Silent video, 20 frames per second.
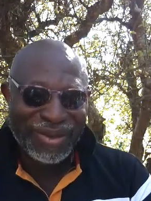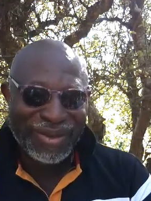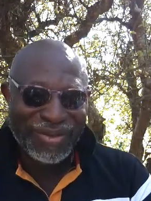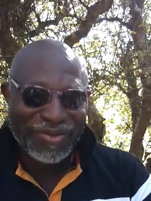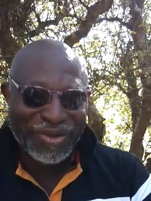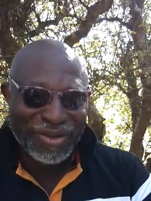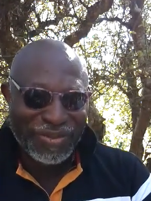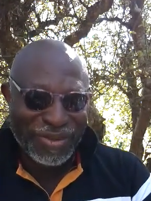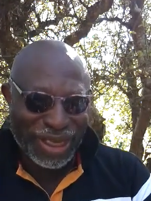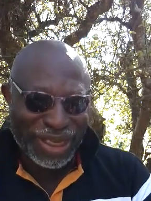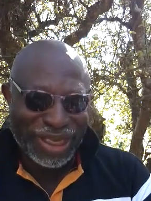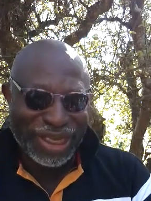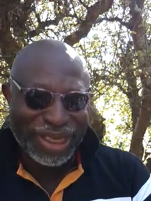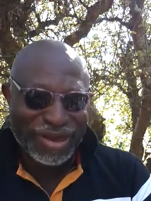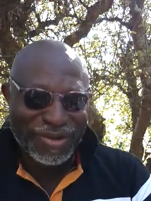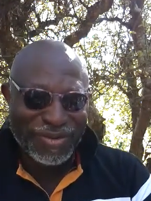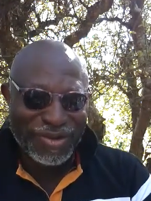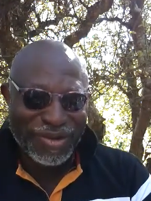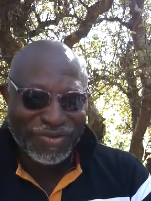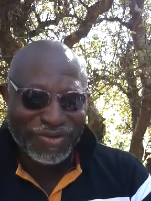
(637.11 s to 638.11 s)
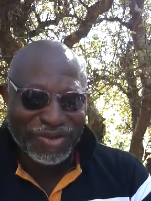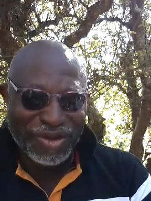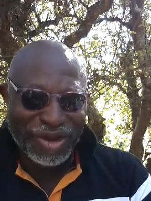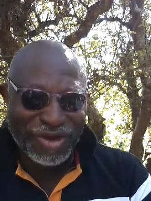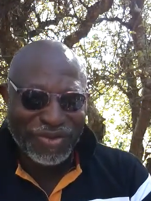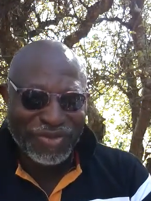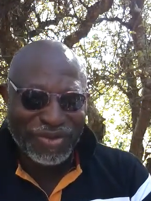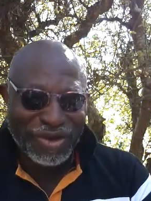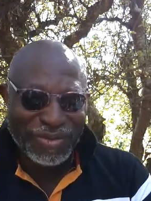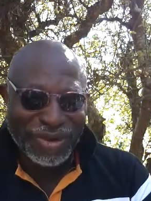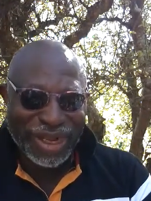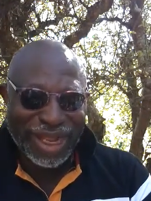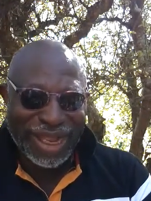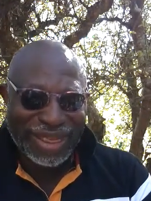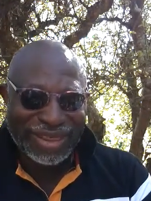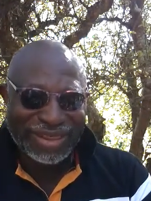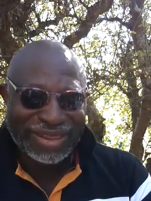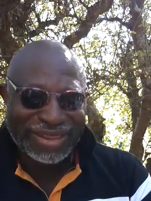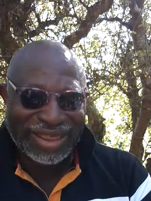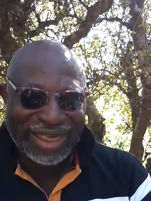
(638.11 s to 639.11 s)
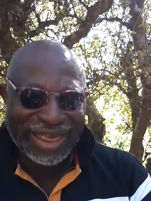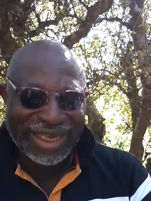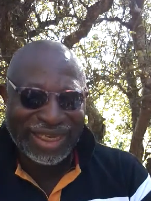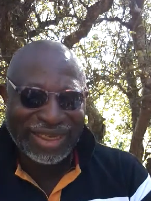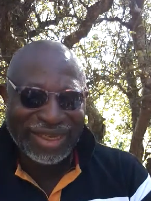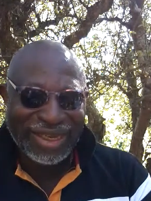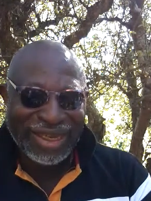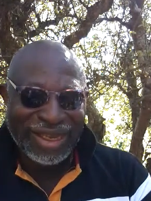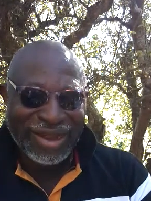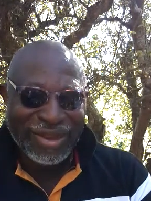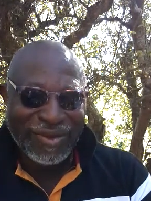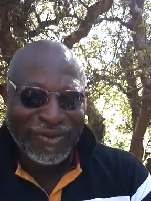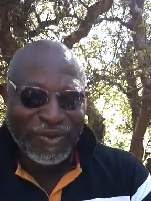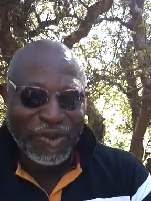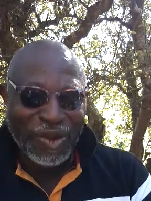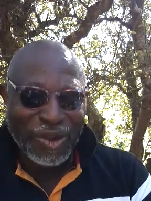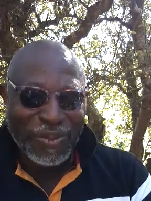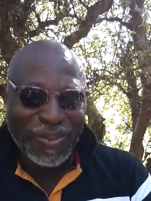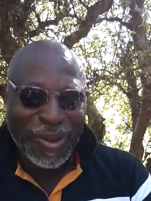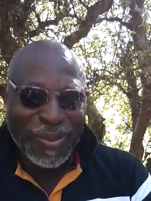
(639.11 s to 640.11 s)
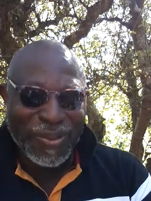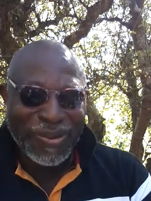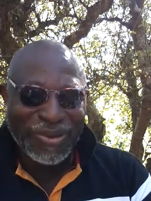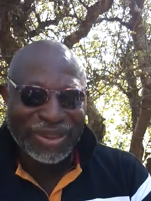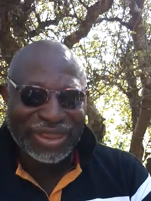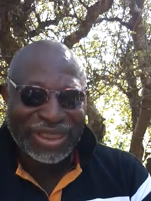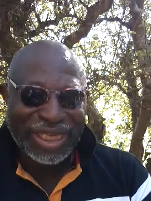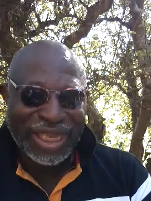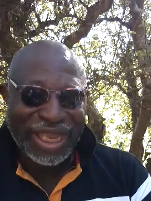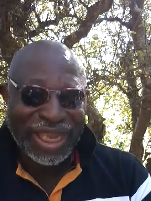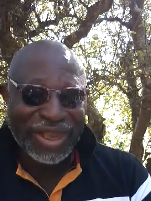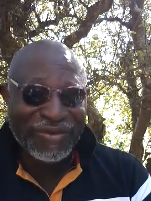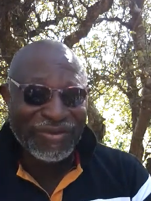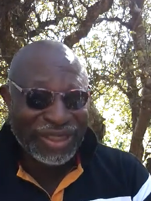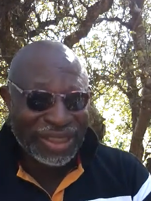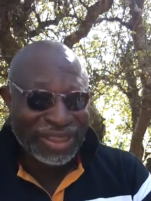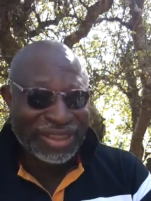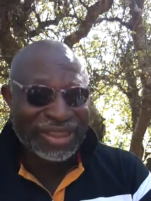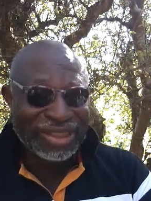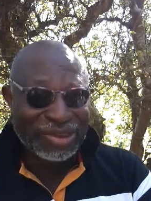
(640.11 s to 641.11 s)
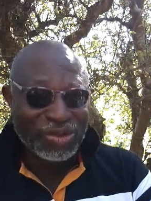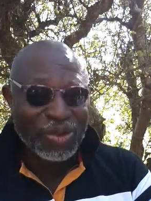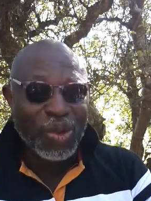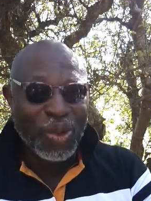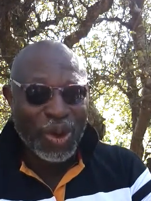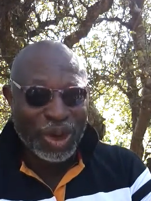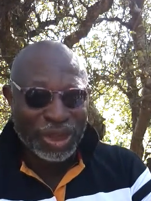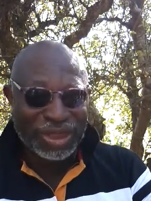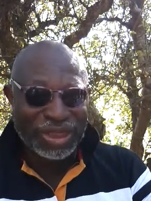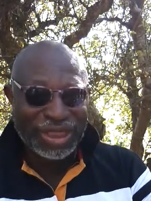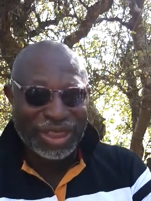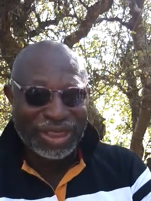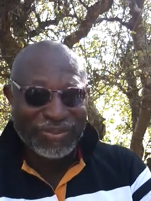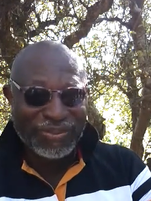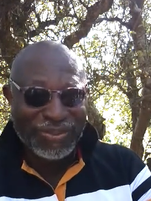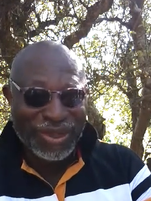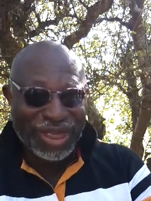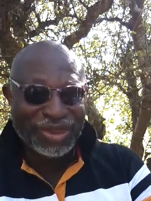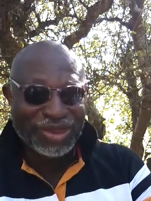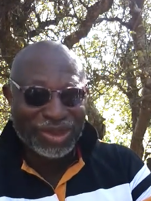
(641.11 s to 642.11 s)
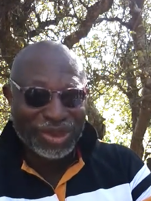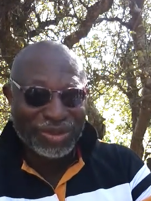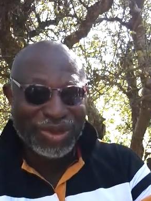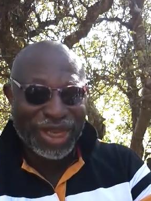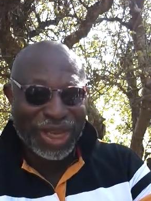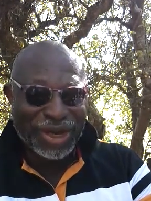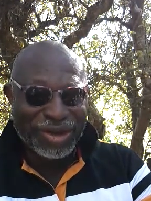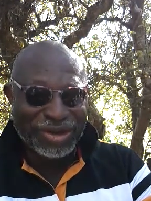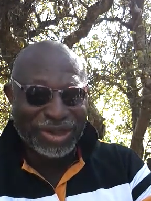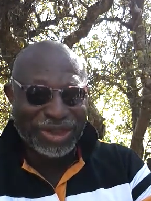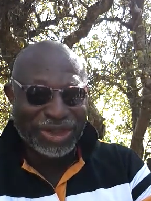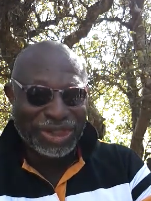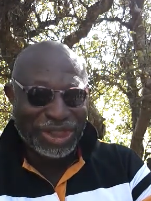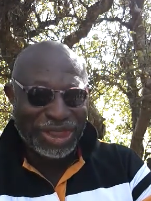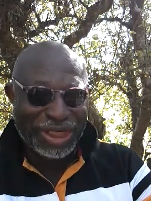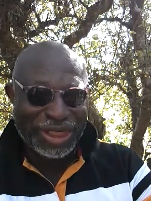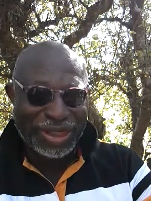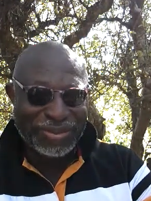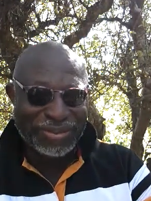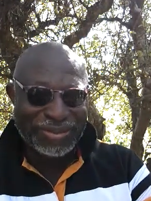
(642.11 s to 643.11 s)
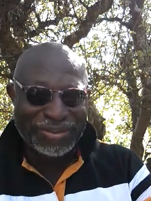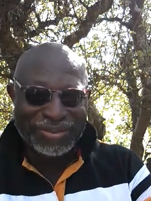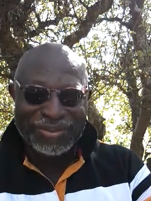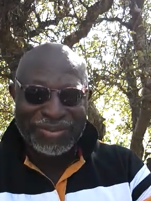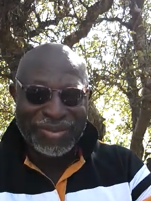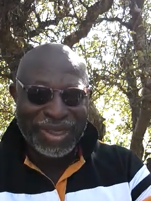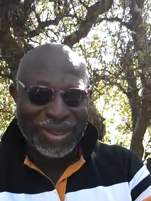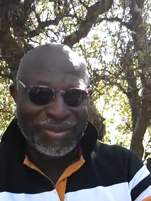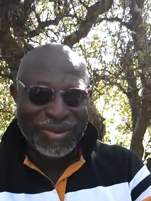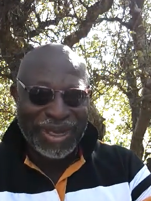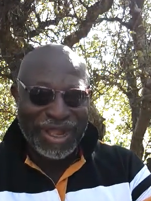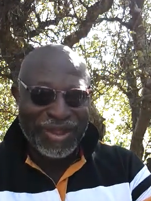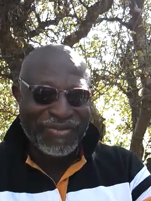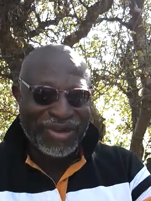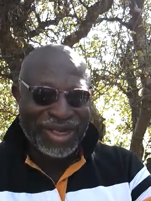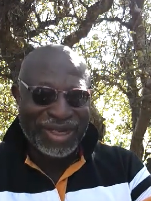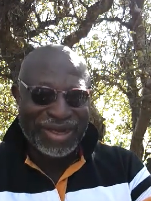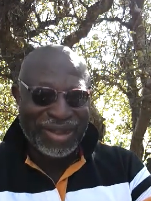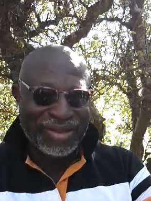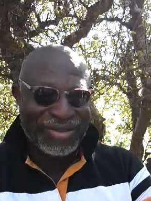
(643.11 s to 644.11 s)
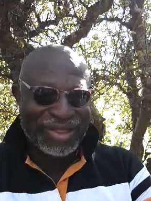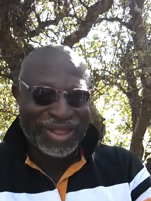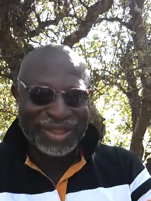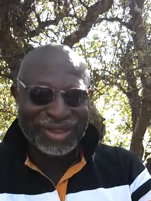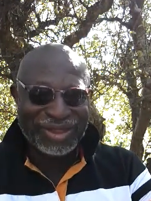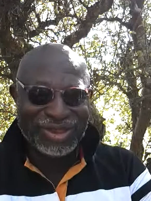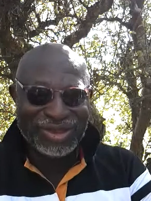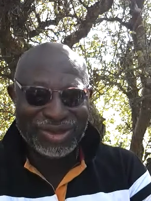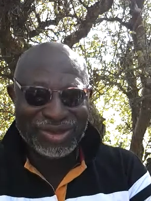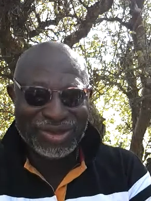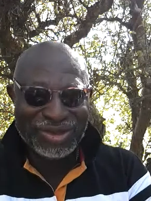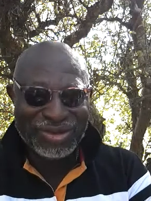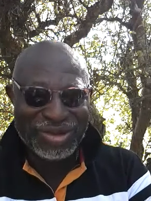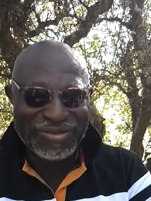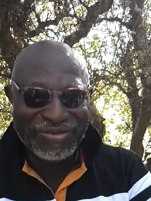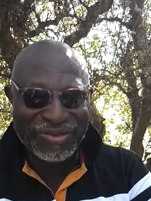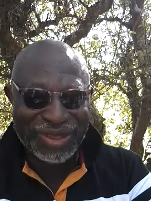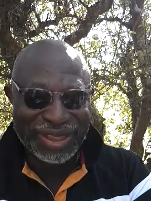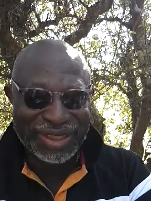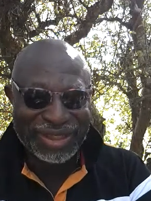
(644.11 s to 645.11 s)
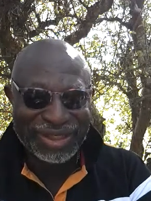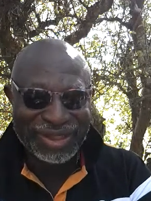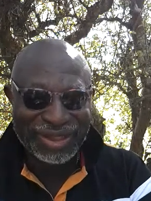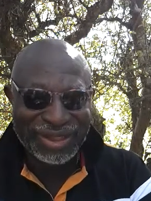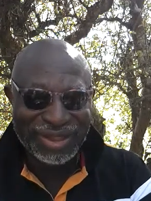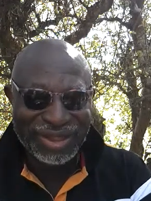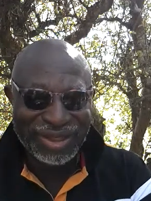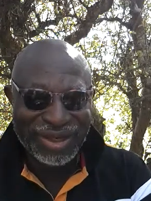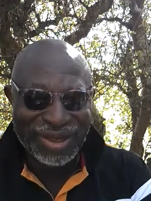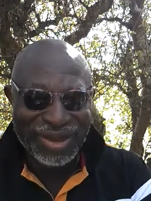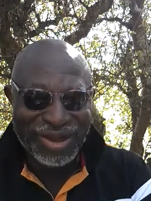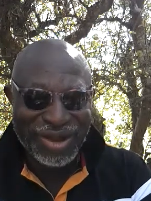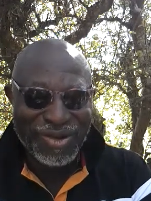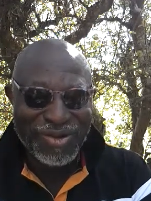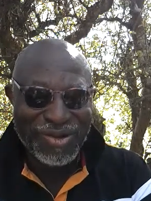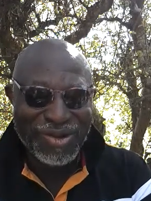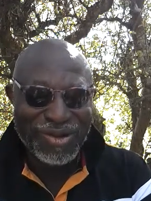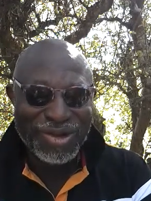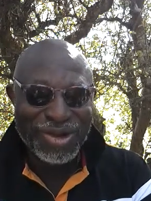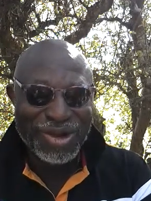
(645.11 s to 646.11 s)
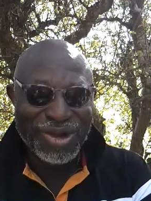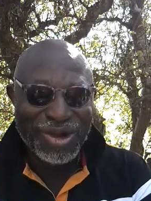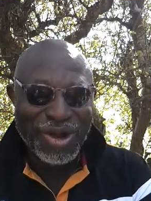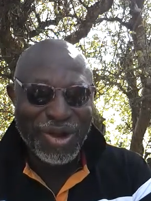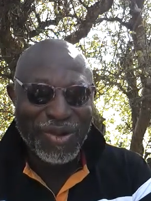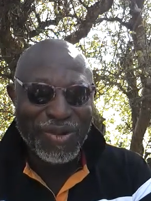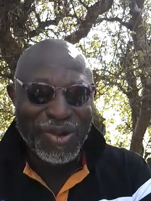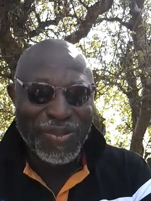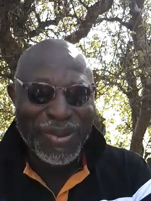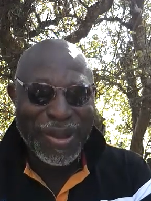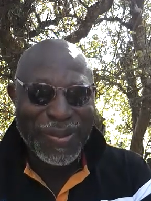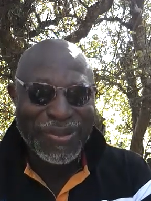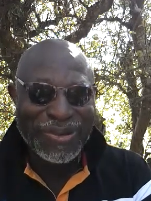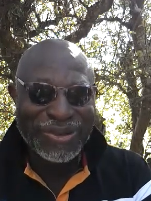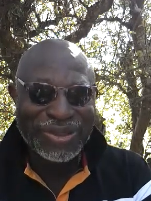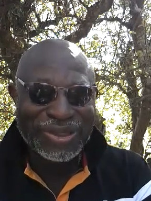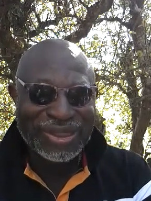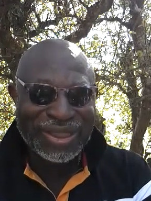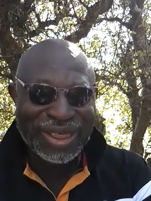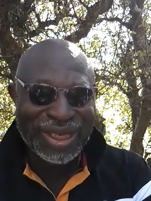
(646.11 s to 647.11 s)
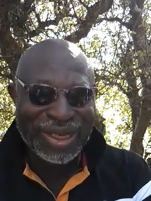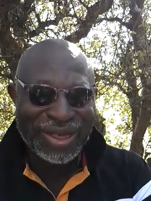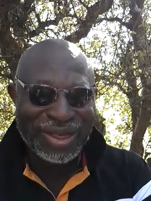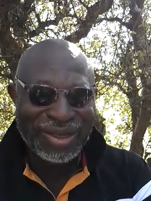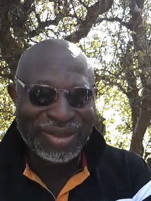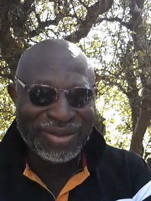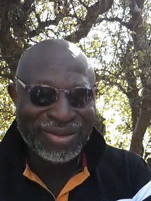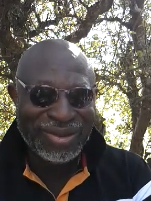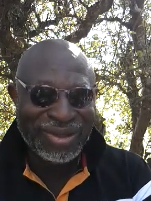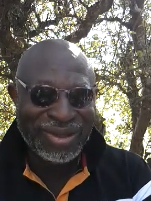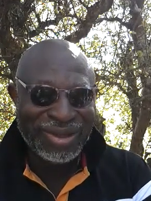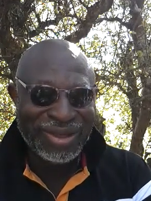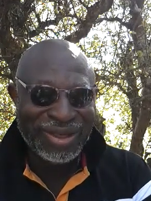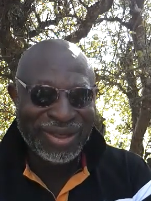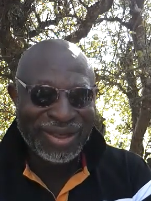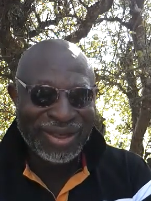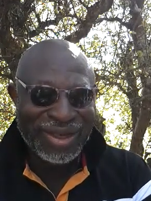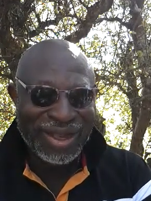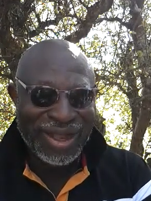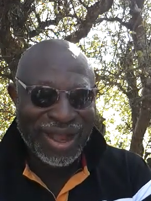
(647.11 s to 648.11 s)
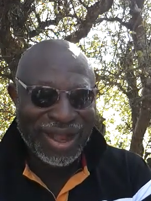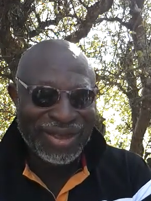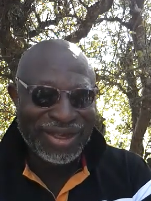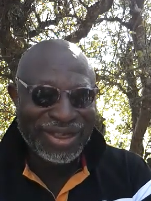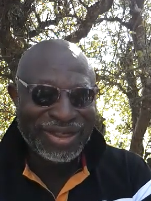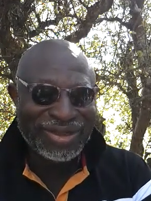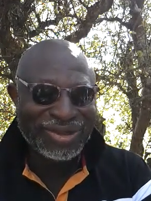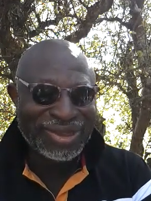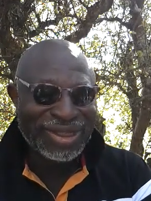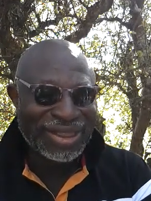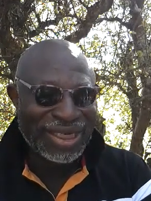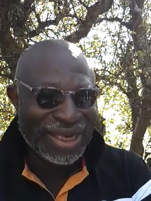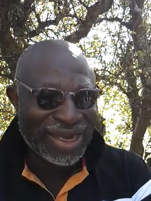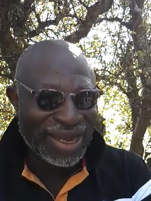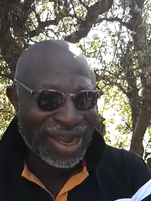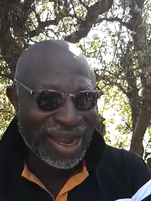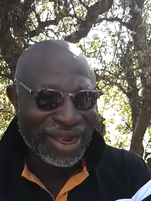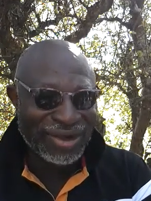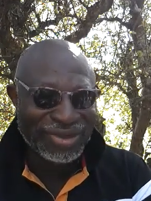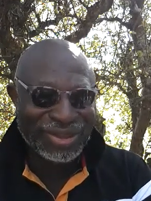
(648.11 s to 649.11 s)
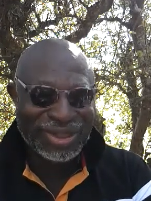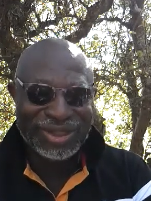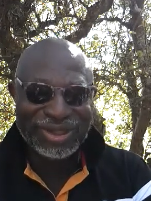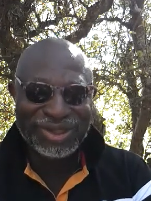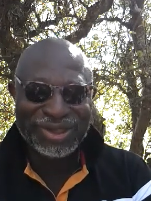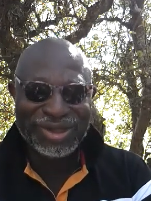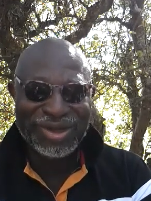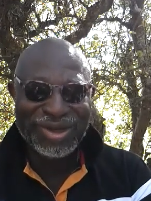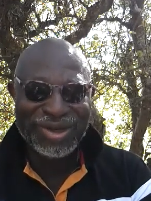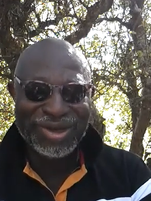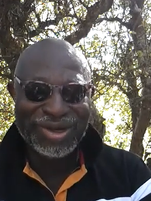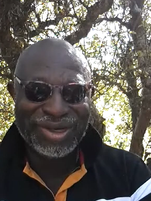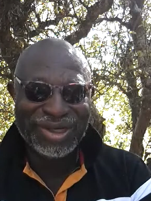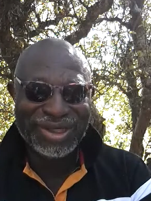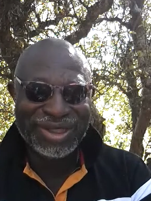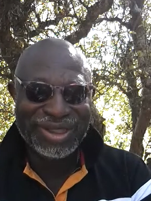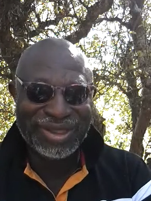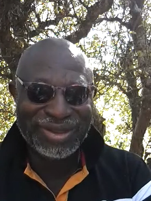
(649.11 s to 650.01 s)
from the kingdom of God, from the unsay? Will people say, if this is what it means to be a Christian, I'm having nothing to do with it? Or will people say, I need to check out this God?